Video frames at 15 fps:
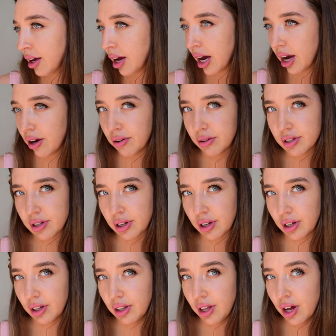how it's
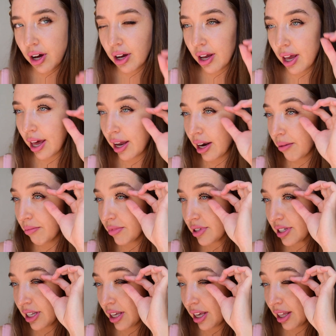going to look. And I'm
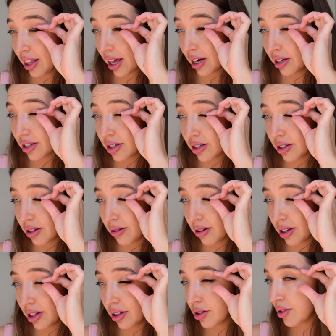seeing that
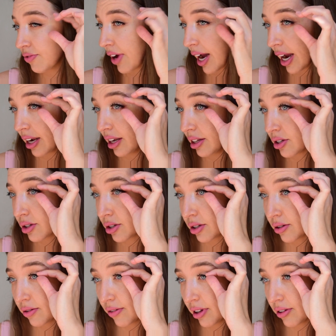it's fine, it
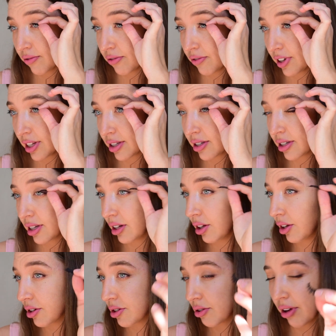fits, it
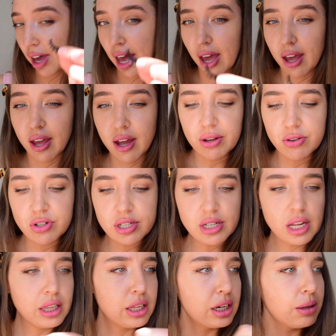looks okay. There's just
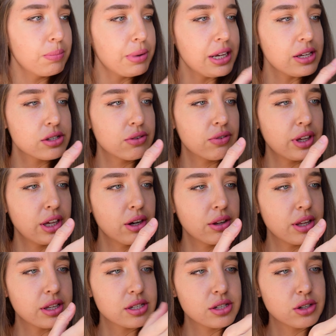a little piece over here
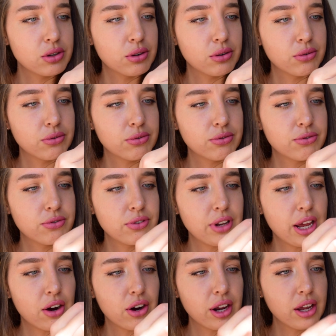that's, you know,
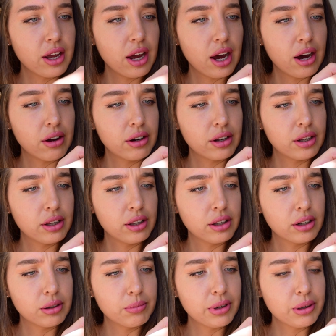flaring out a
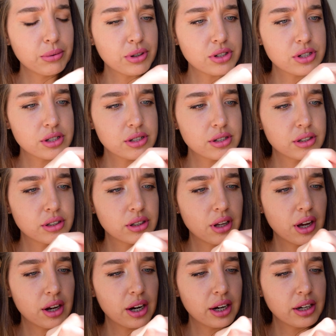little bit, which is
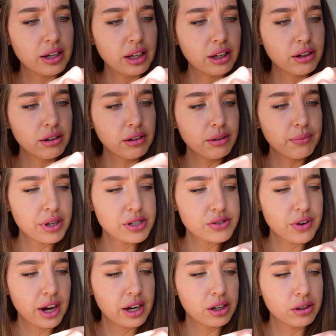not ideal, but it's
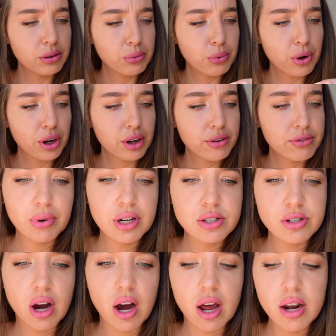fine, it'll work when
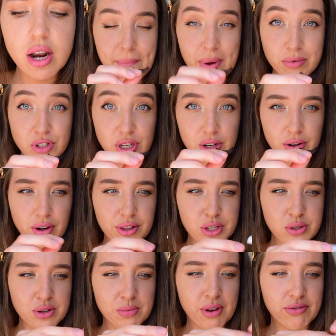it's on. I'm just gonna hold
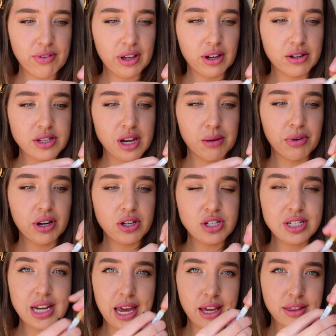this with my fingers and I'm gonna
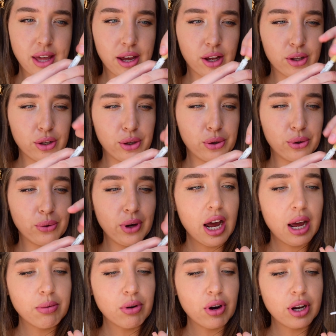just take that glue.
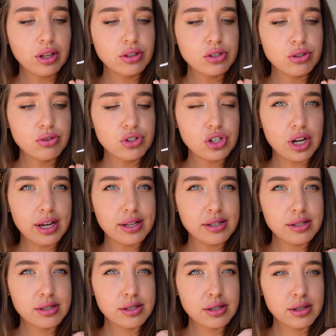I'm going to
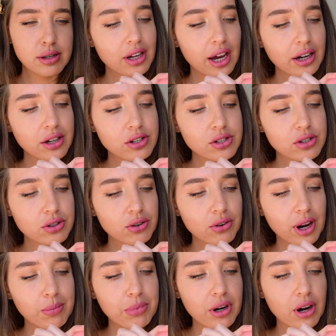just kind of
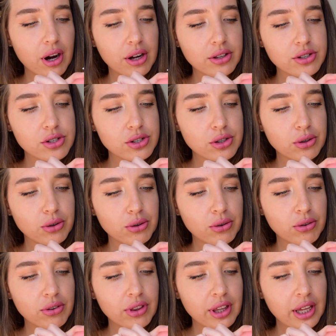scrape it
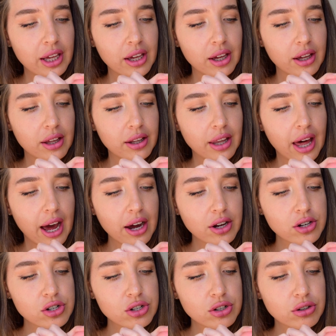onto the
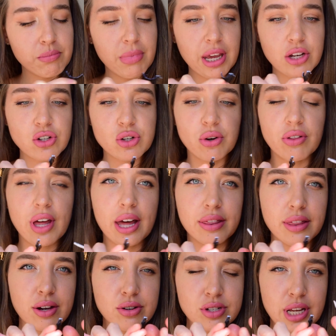lash. Make sure that
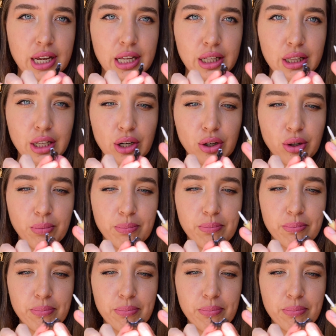there's like little